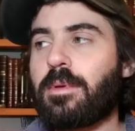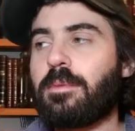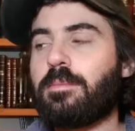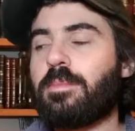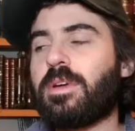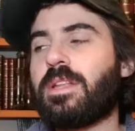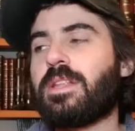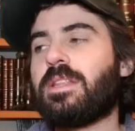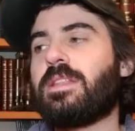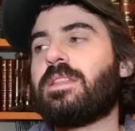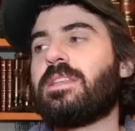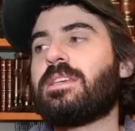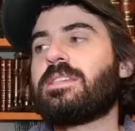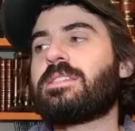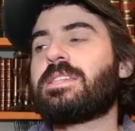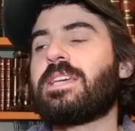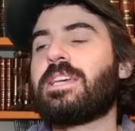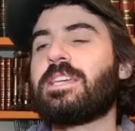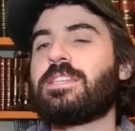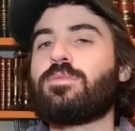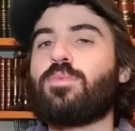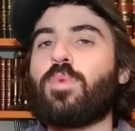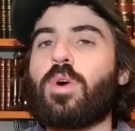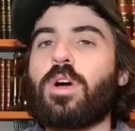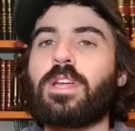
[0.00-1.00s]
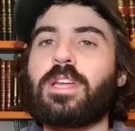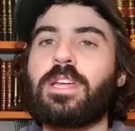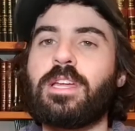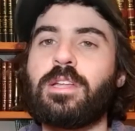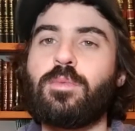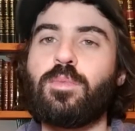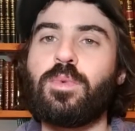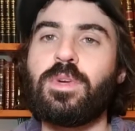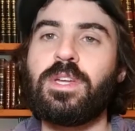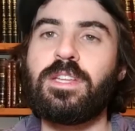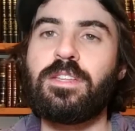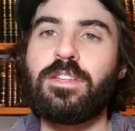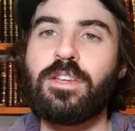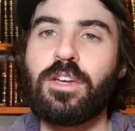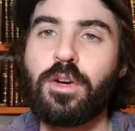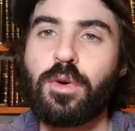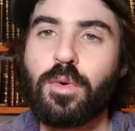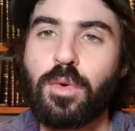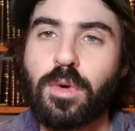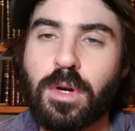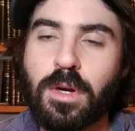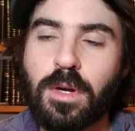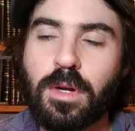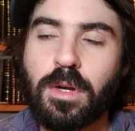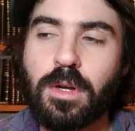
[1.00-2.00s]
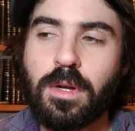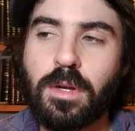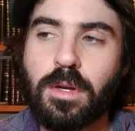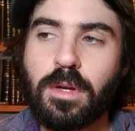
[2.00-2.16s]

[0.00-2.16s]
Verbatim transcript: but in this case, what can we do?